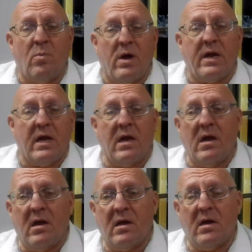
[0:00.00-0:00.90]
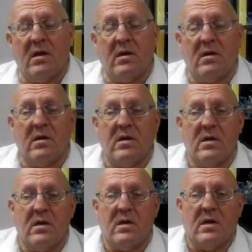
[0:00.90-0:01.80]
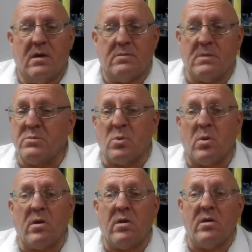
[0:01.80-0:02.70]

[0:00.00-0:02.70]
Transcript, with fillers: wedding of some sort.